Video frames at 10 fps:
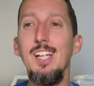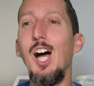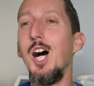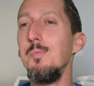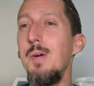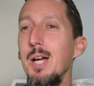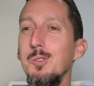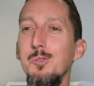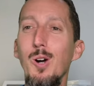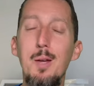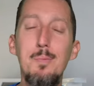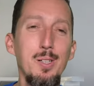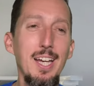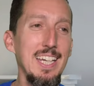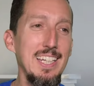Back before I
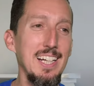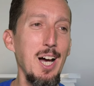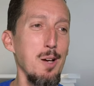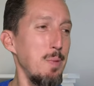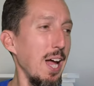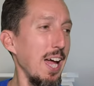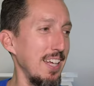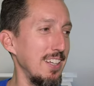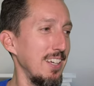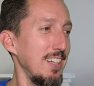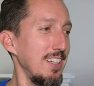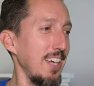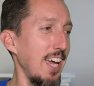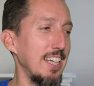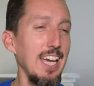played Ben,
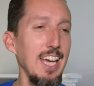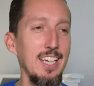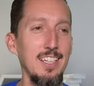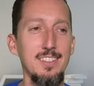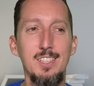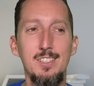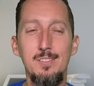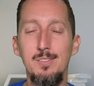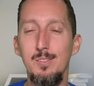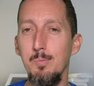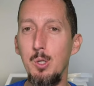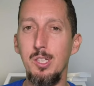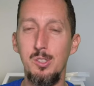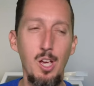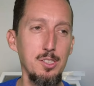AKA most
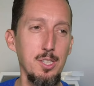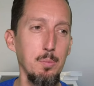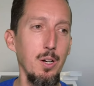exhausting